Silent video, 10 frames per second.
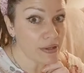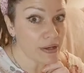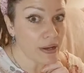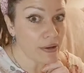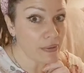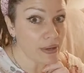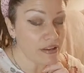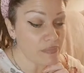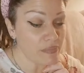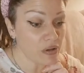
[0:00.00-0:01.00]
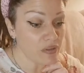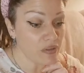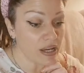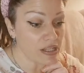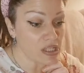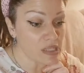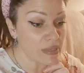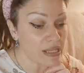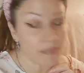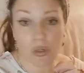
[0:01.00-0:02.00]
you know, I have been on that, and it just
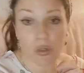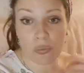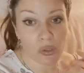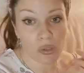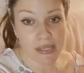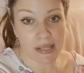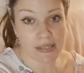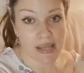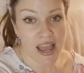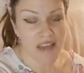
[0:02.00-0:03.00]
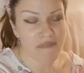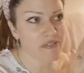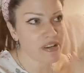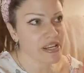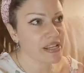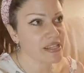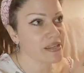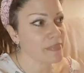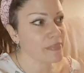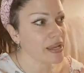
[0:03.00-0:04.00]
makes more and more sense every day to
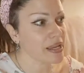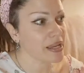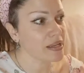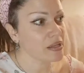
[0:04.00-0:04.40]
me.